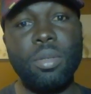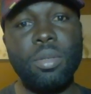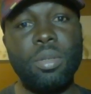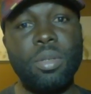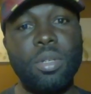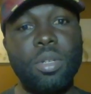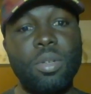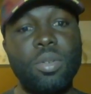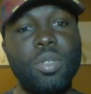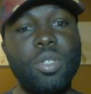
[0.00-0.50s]

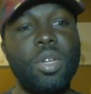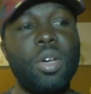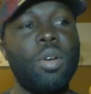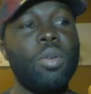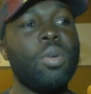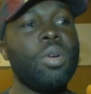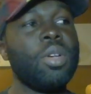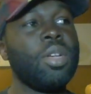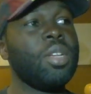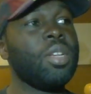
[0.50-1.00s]
You know,
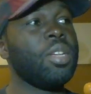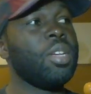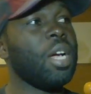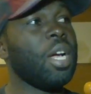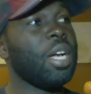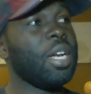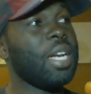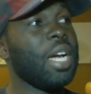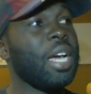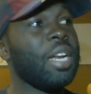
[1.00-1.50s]
so
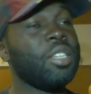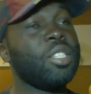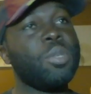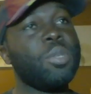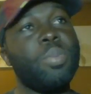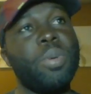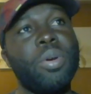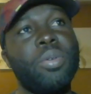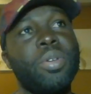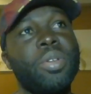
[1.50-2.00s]
I got
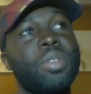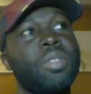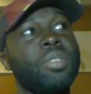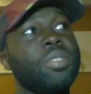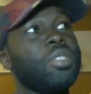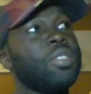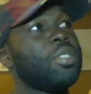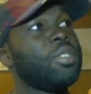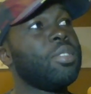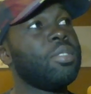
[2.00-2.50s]

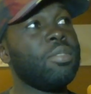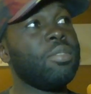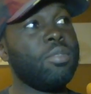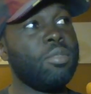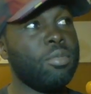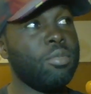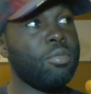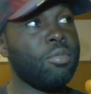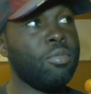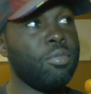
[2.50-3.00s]
experience
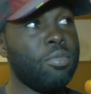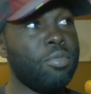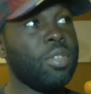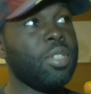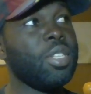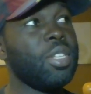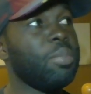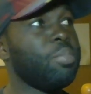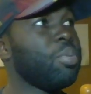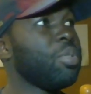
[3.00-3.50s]

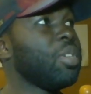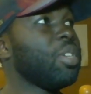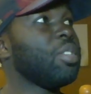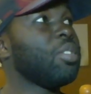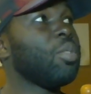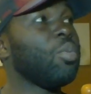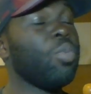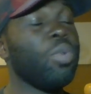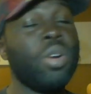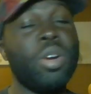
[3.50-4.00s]
really putting in
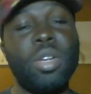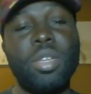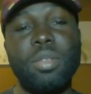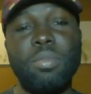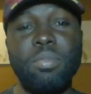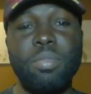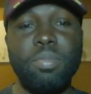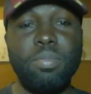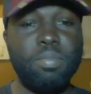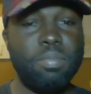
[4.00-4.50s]
the work
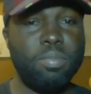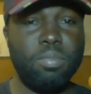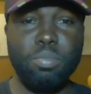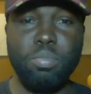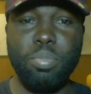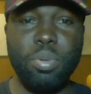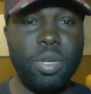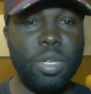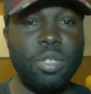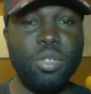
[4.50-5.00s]
and
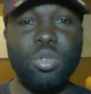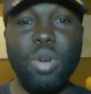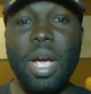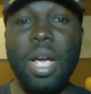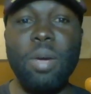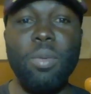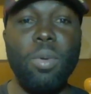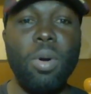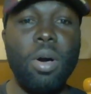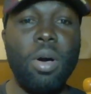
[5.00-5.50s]
putting
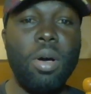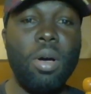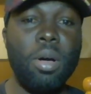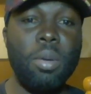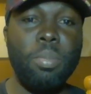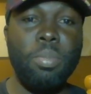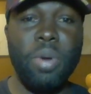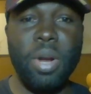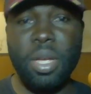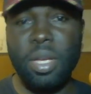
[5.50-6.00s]

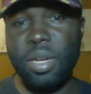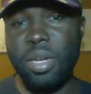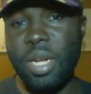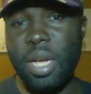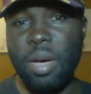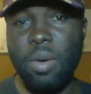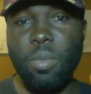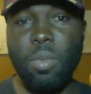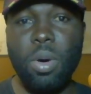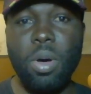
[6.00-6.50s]
drywall, breaking
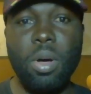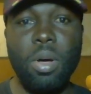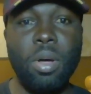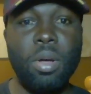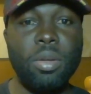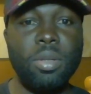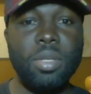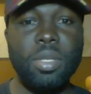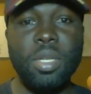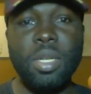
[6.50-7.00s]
down
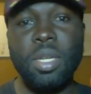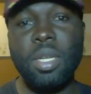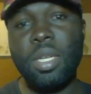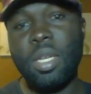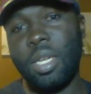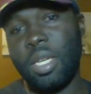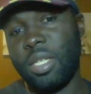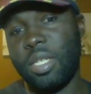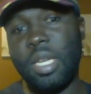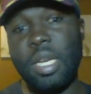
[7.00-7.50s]
walls,
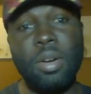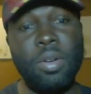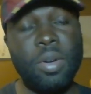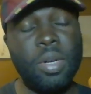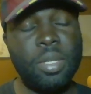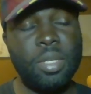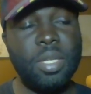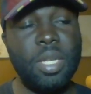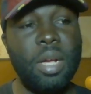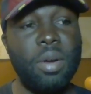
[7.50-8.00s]

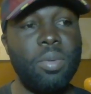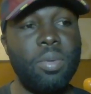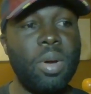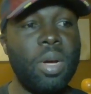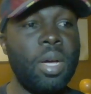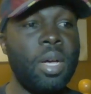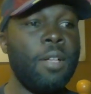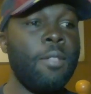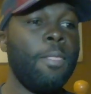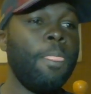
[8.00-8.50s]
et
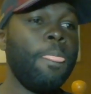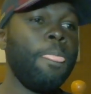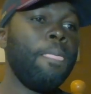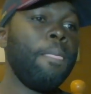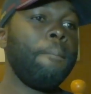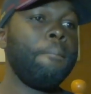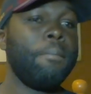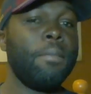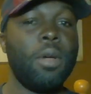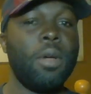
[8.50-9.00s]
cetera,
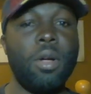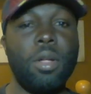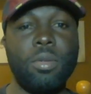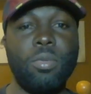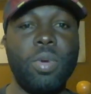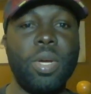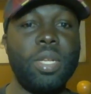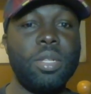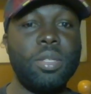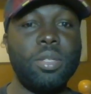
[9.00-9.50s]
all
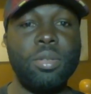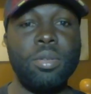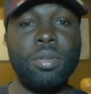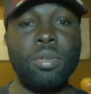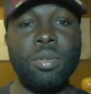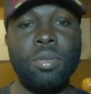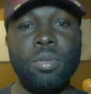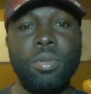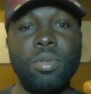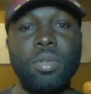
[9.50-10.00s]
the way
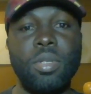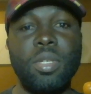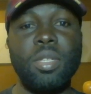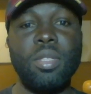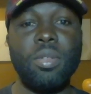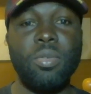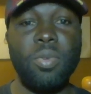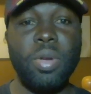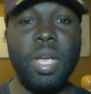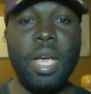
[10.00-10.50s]
to
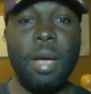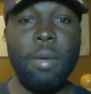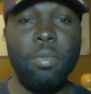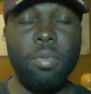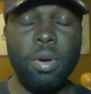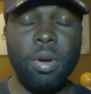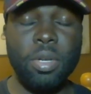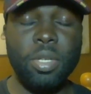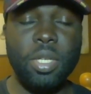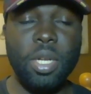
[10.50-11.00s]
seeing the rehab
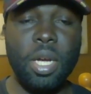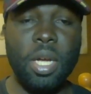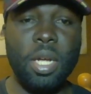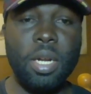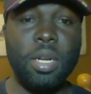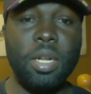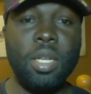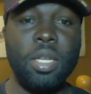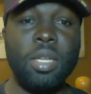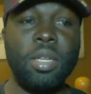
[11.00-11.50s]
work
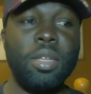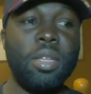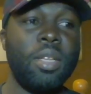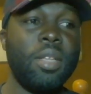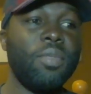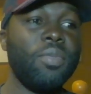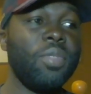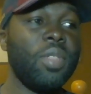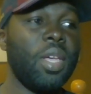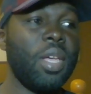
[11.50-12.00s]
done
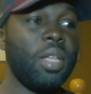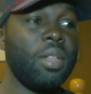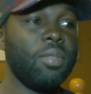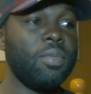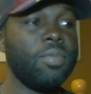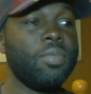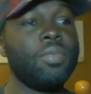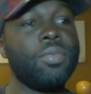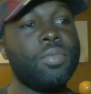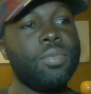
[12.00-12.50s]
and
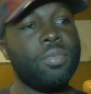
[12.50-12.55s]
then